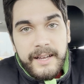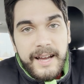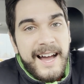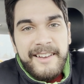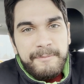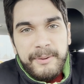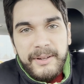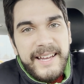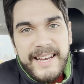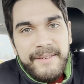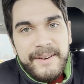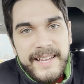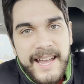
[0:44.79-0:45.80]
I've played
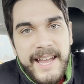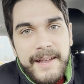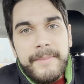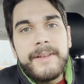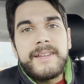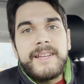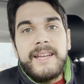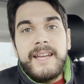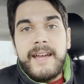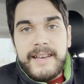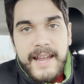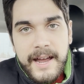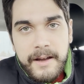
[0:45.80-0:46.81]
every game,
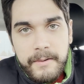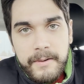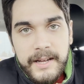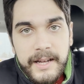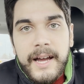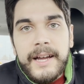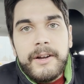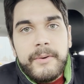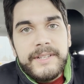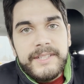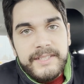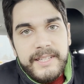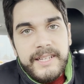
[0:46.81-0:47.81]
and now I go
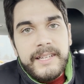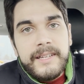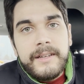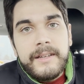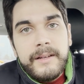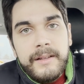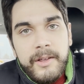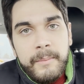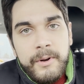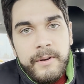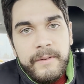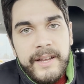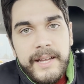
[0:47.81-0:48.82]
and see the
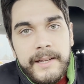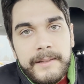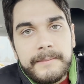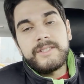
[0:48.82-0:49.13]
movie.